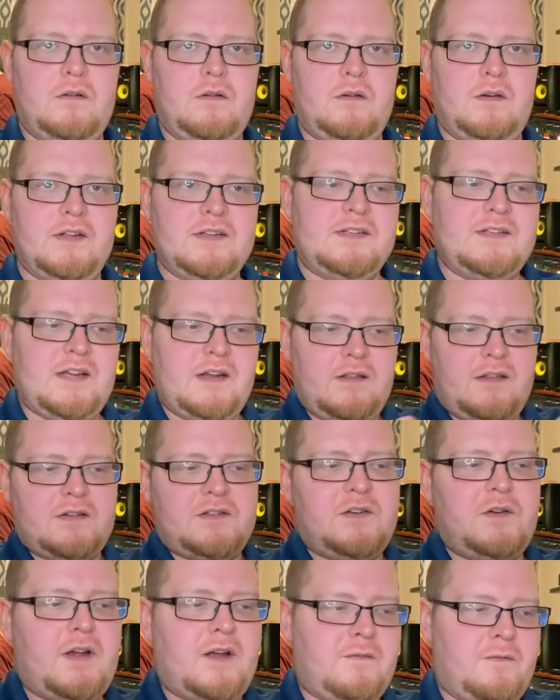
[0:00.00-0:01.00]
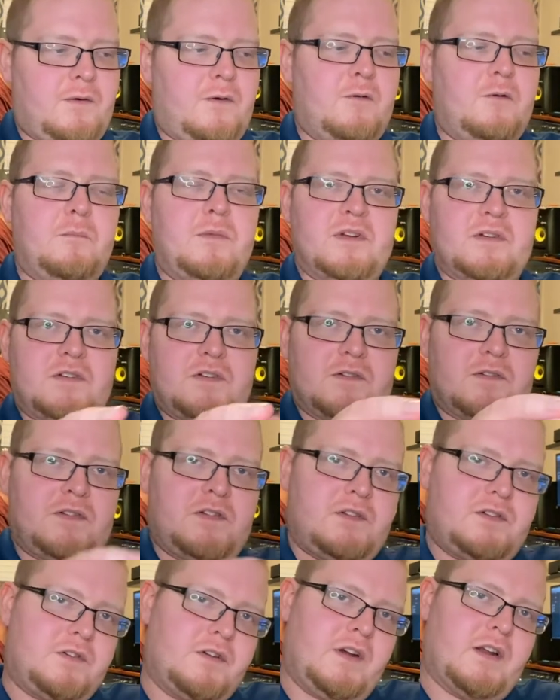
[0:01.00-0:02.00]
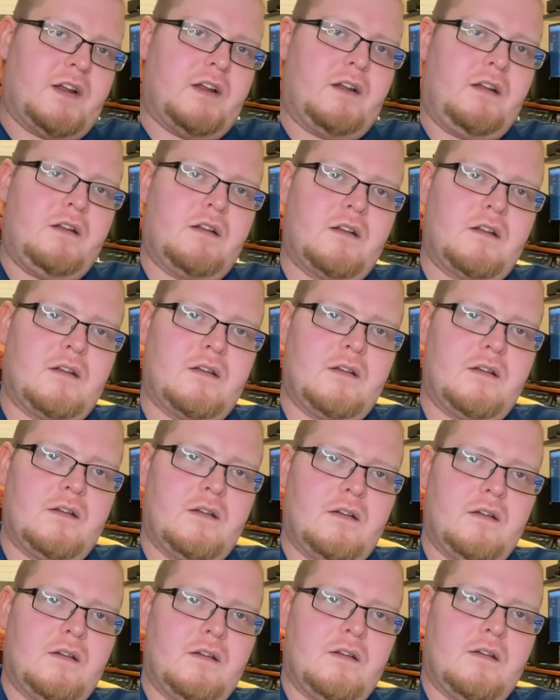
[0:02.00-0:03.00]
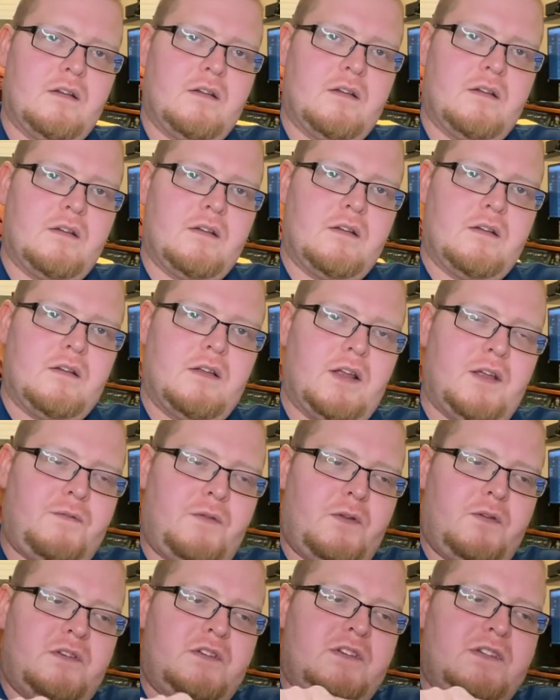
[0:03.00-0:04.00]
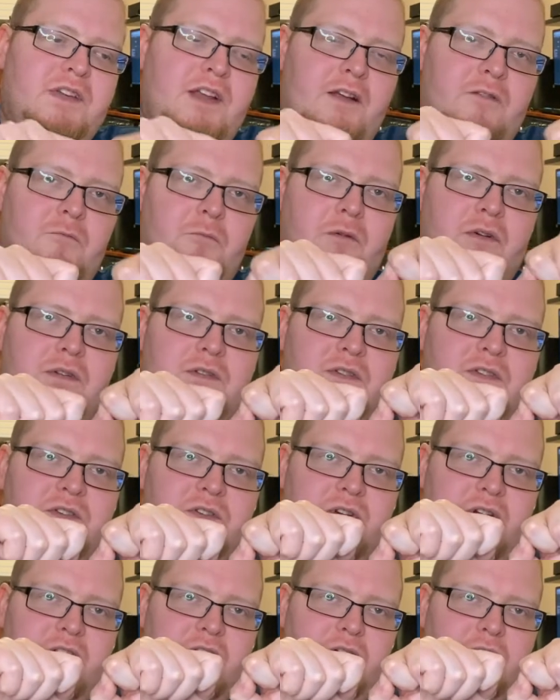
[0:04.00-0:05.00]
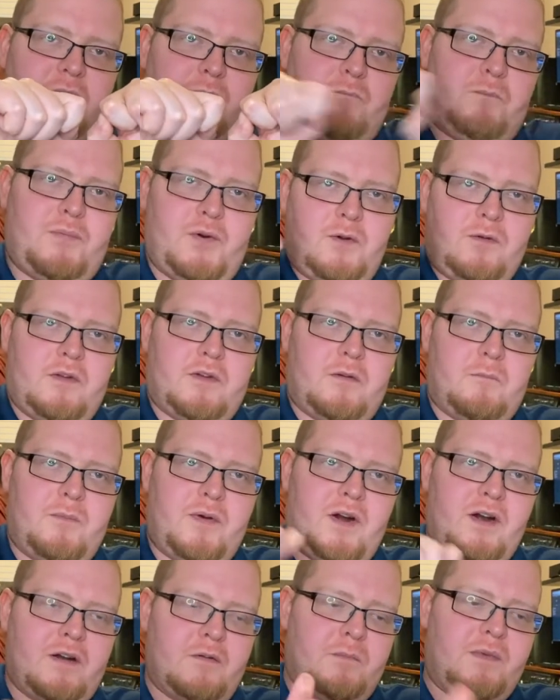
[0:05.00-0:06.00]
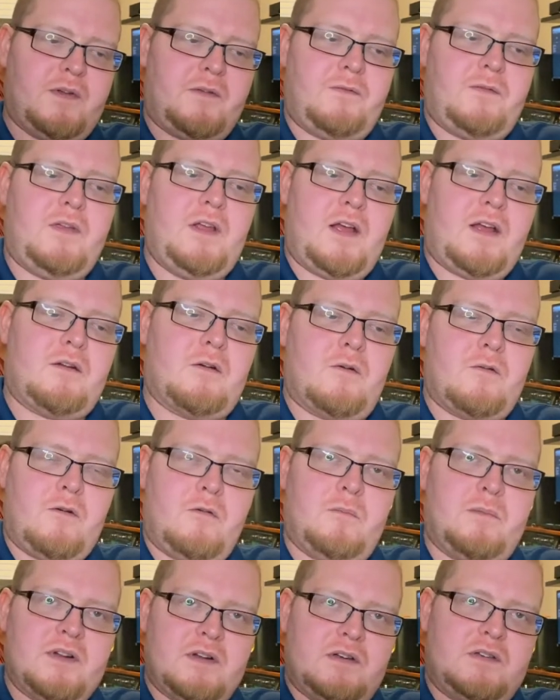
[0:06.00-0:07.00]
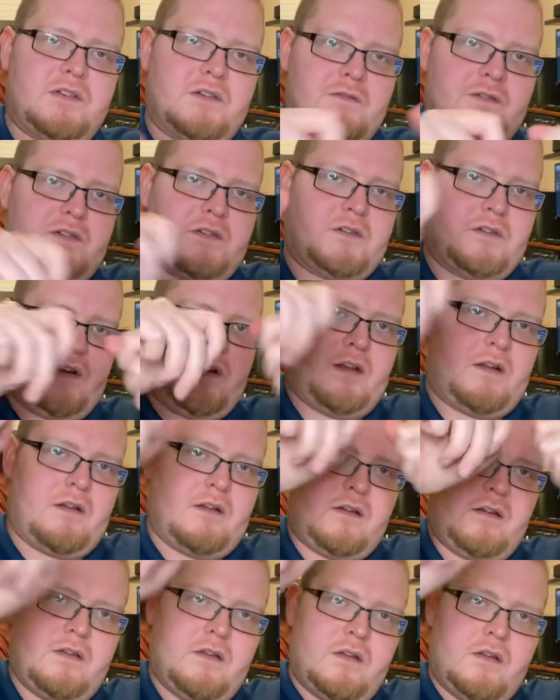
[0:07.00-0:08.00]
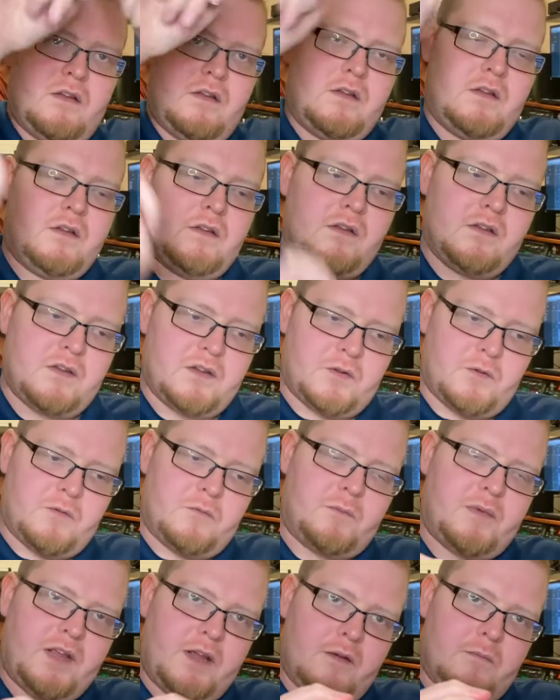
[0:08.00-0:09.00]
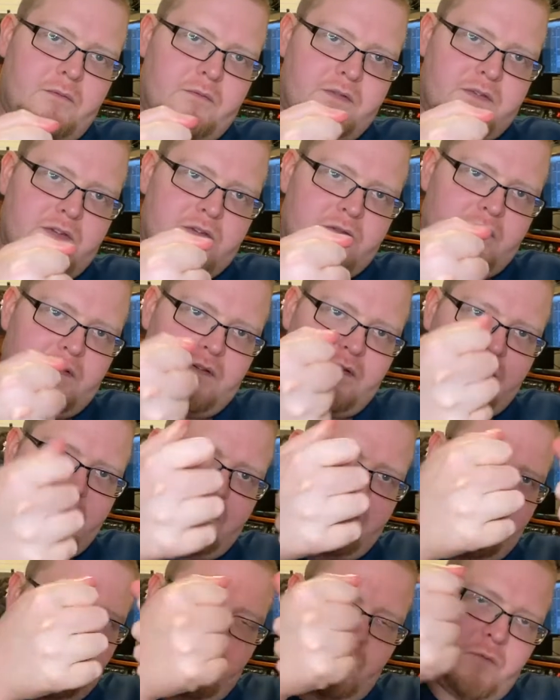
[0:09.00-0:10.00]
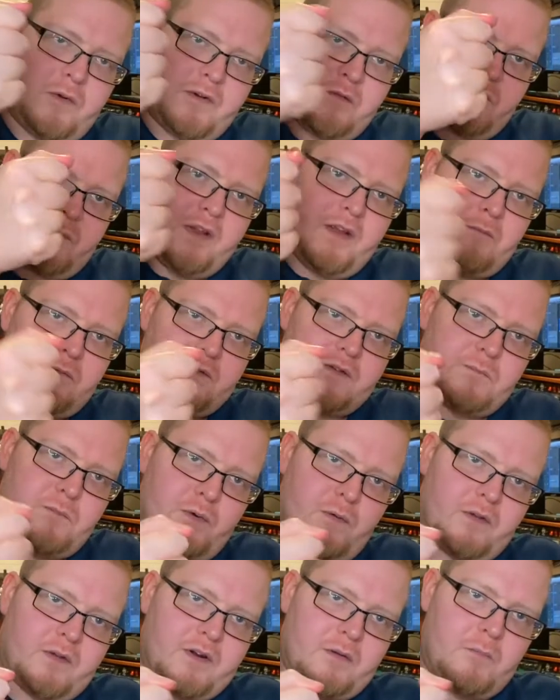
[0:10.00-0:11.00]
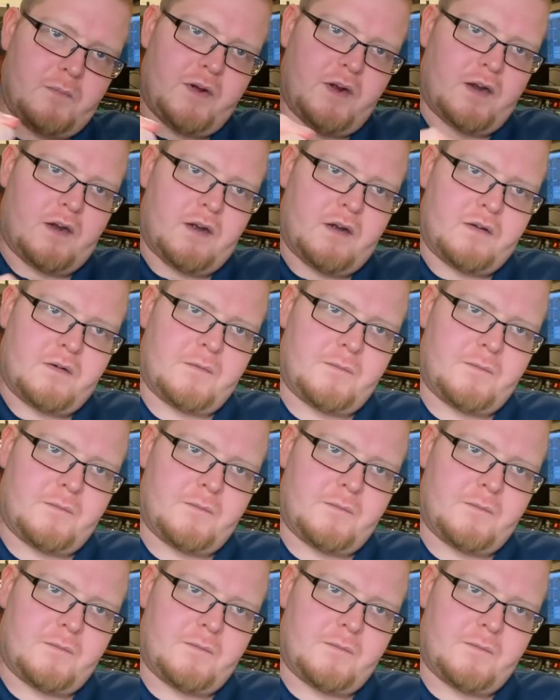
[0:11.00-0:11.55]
Let's say that you have a whole bunch of string. If you just had one string, you could pull it apart, but if you had a whole bunch of string, you wouldn't be able to pull it apart.